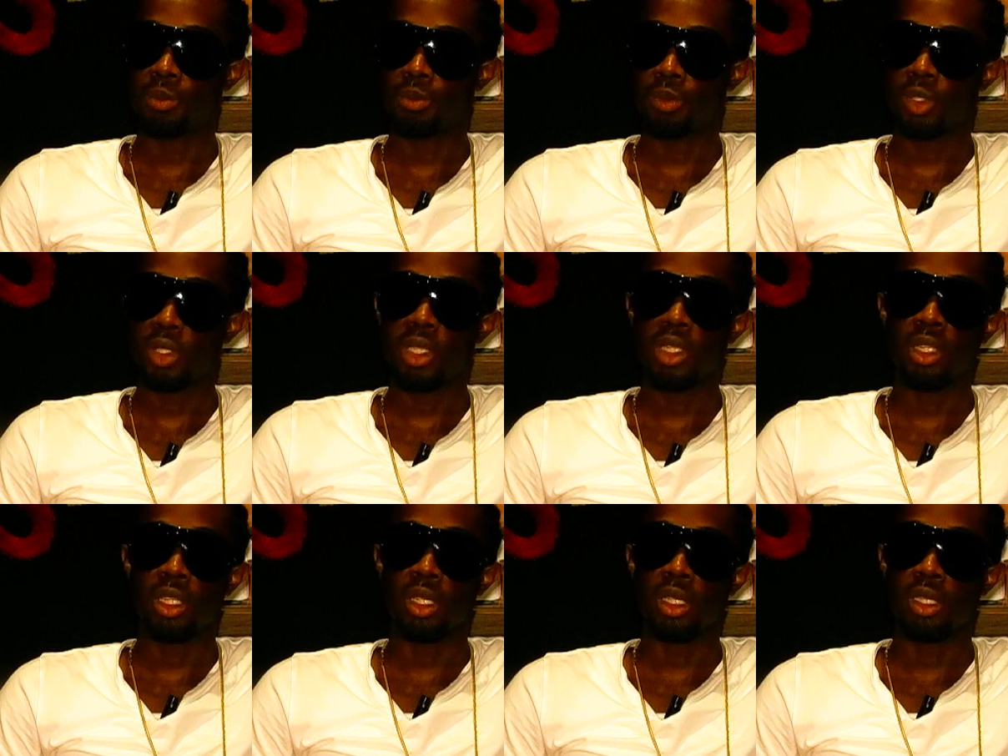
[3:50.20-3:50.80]

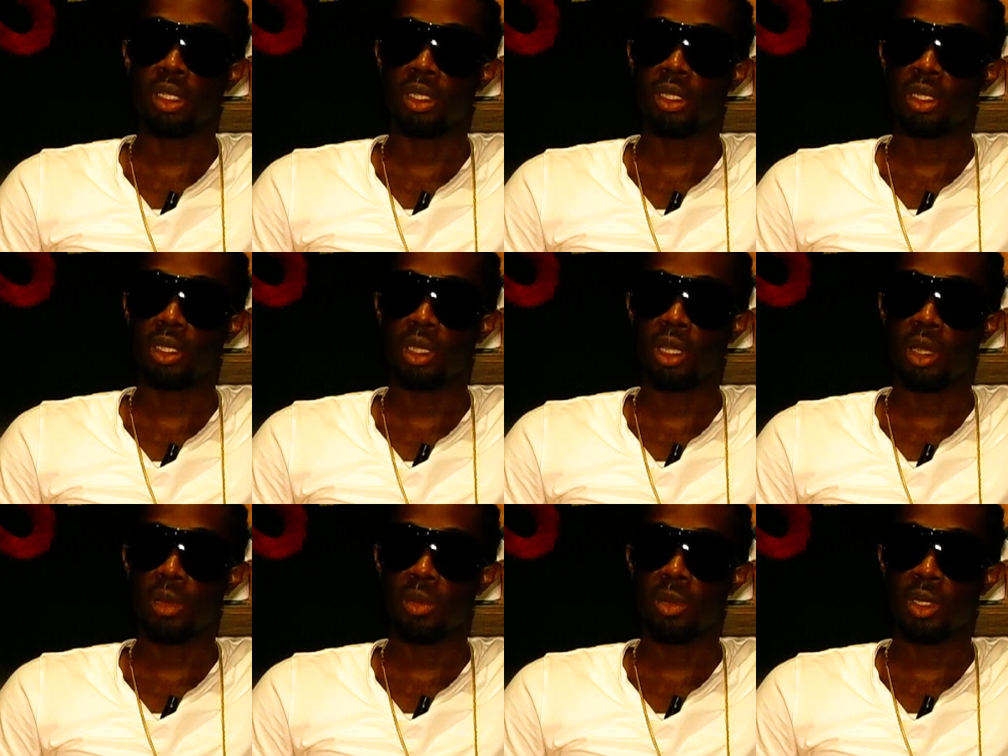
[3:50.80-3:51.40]
city, you
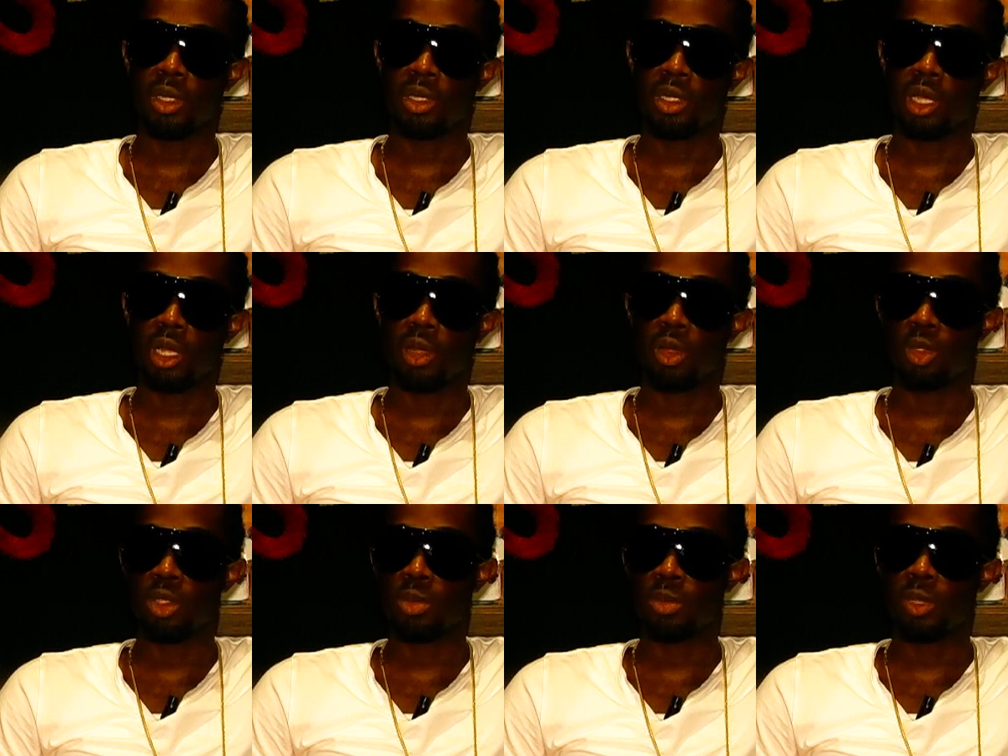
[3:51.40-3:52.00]
know what I mean, because
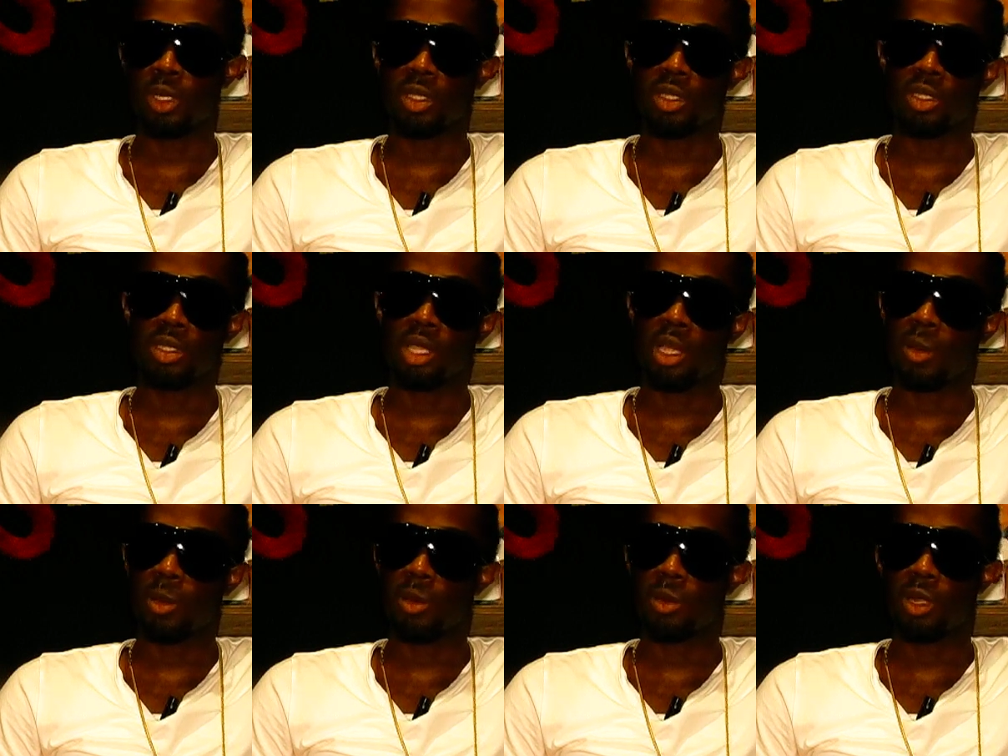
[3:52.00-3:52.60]
those places
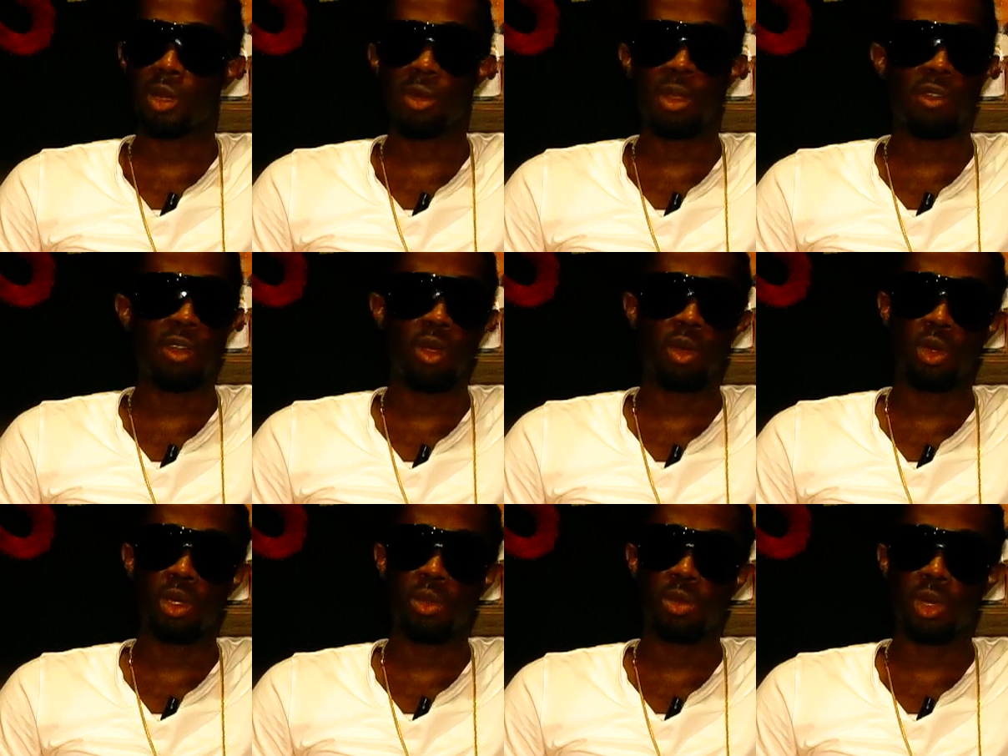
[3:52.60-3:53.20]
them have a
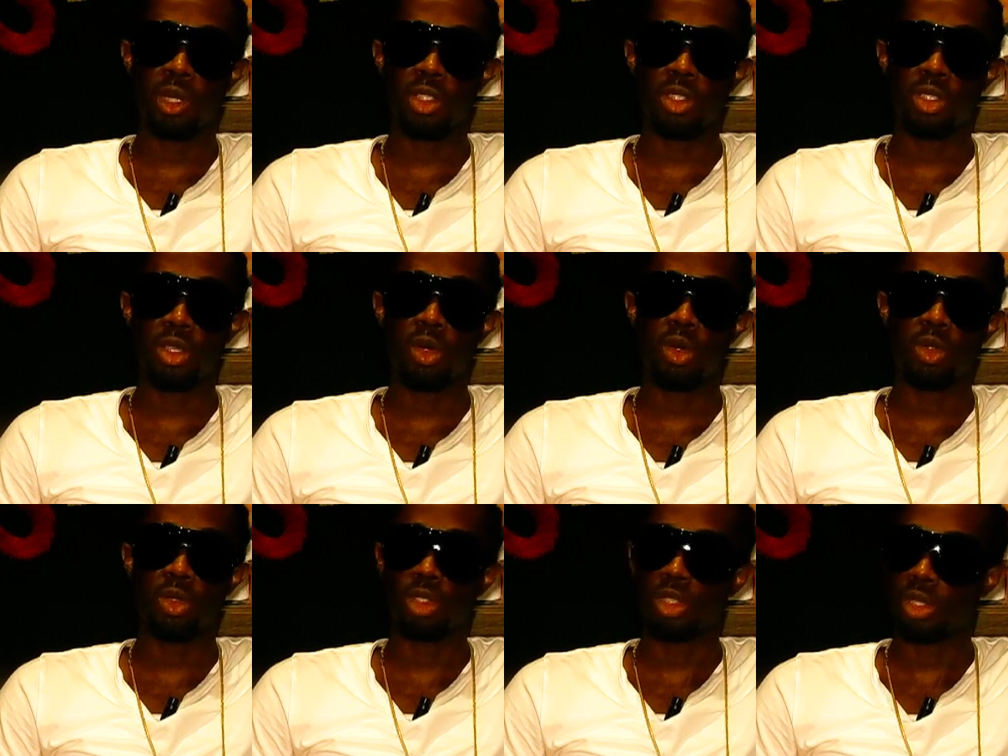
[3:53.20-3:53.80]
whole heap of
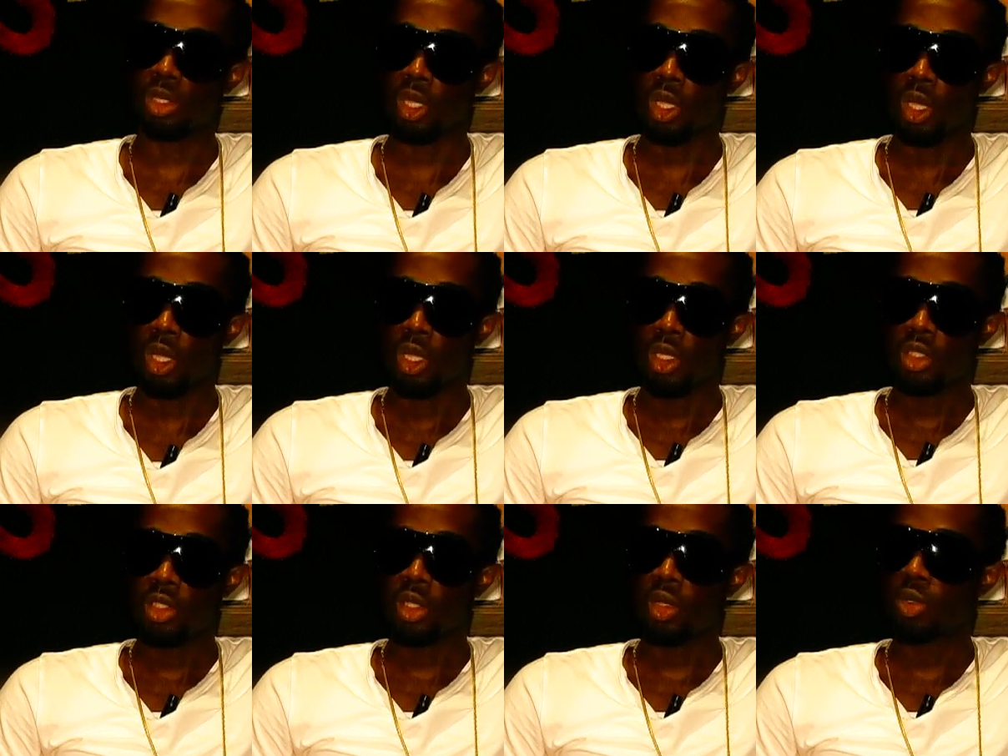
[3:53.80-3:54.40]
sound
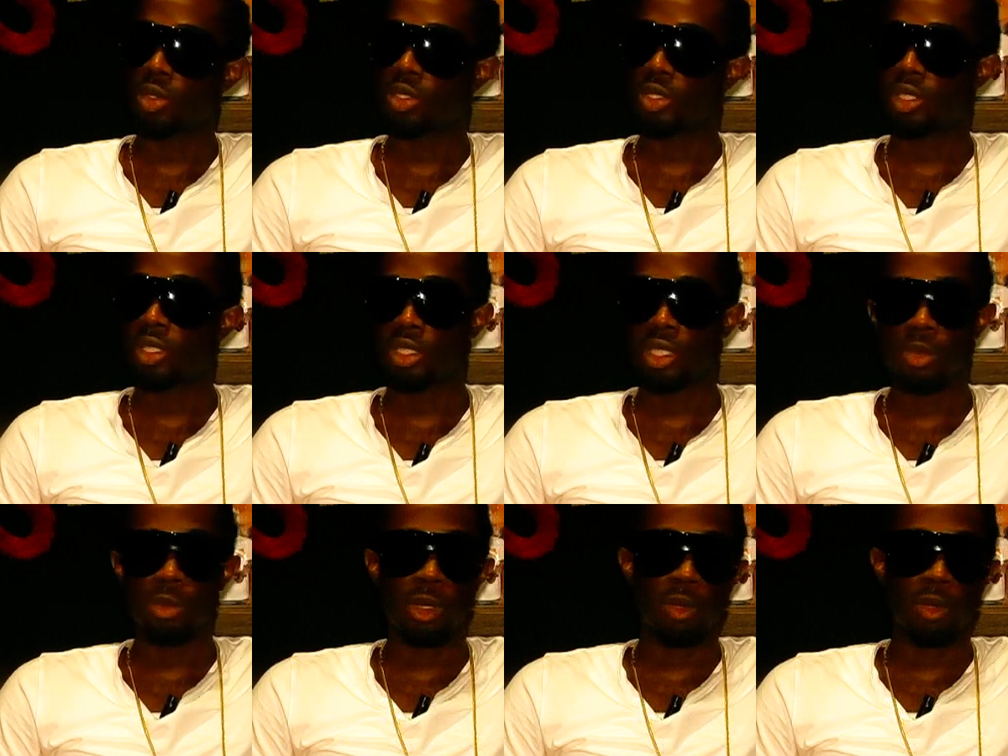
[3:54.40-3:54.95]
system,